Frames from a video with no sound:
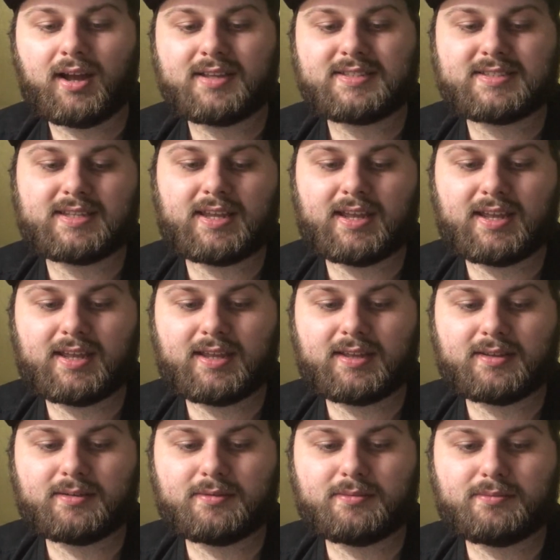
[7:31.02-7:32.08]
I'd
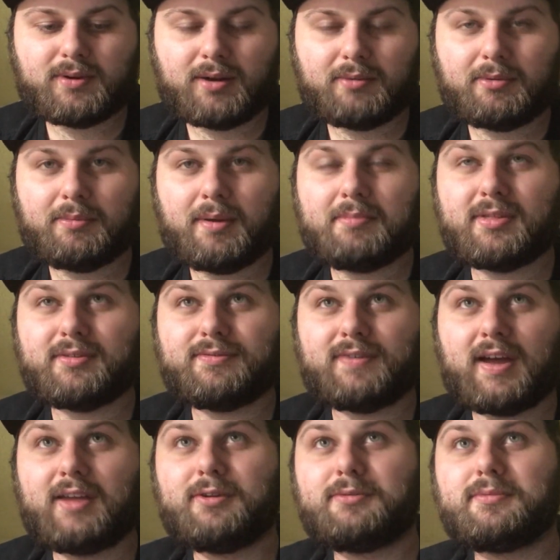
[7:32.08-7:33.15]
say probably maybe the
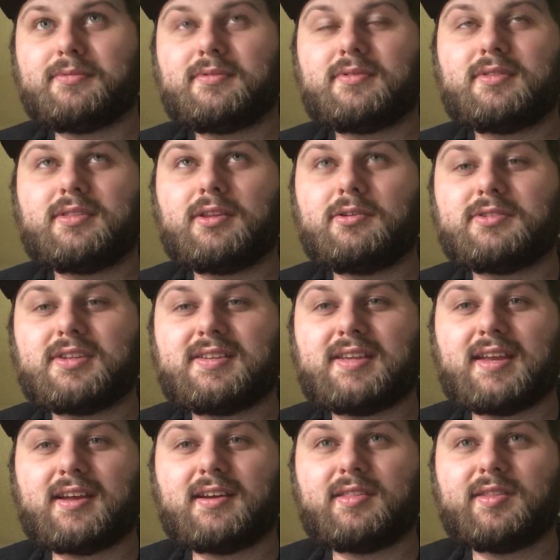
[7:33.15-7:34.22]
final note to
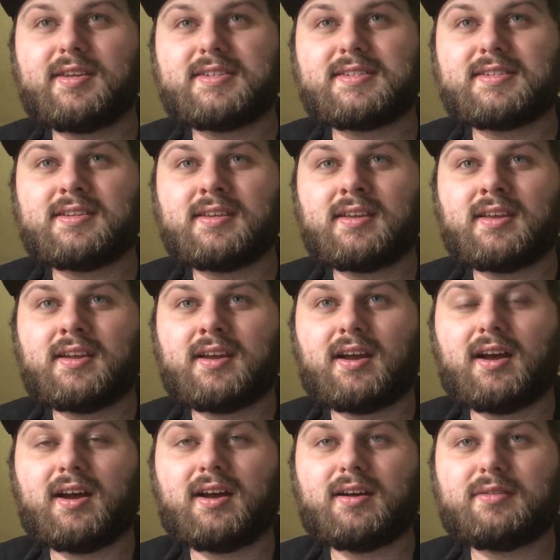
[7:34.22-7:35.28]
take on this,
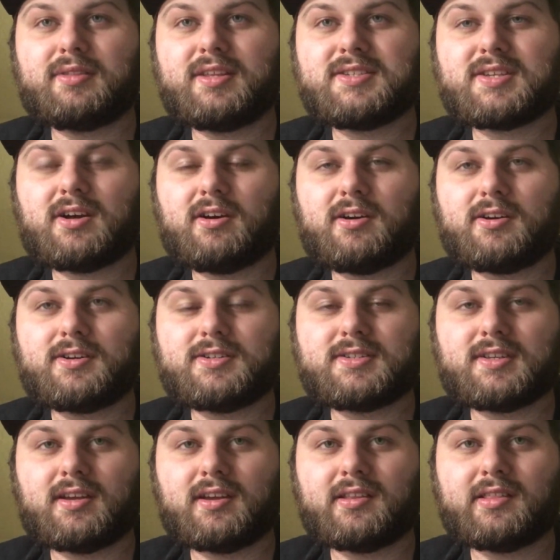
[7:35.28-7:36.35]
these
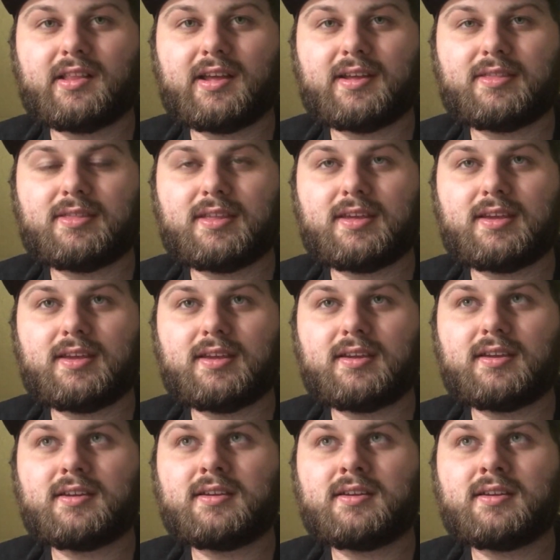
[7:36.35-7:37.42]
cars, unlike
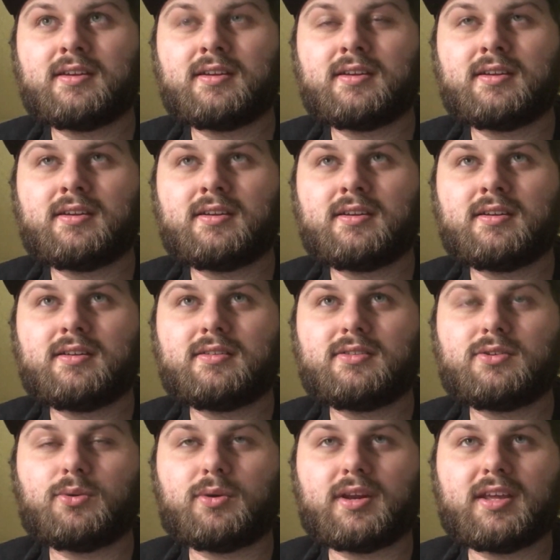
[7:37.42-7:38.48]
the
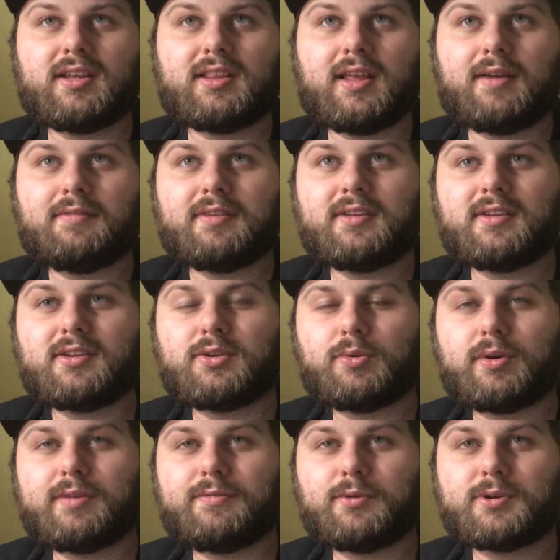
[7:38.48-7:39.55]
2011 to
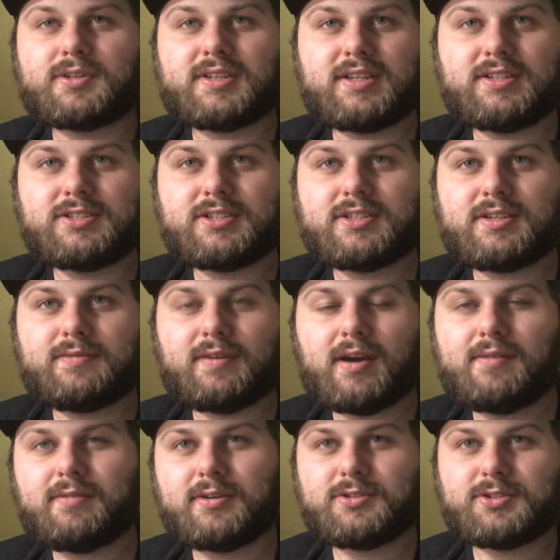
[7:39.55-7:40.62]
2014
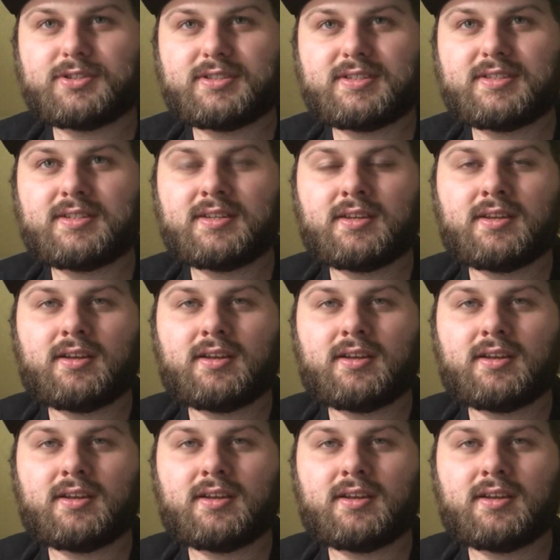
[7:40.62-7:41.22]
GT500s,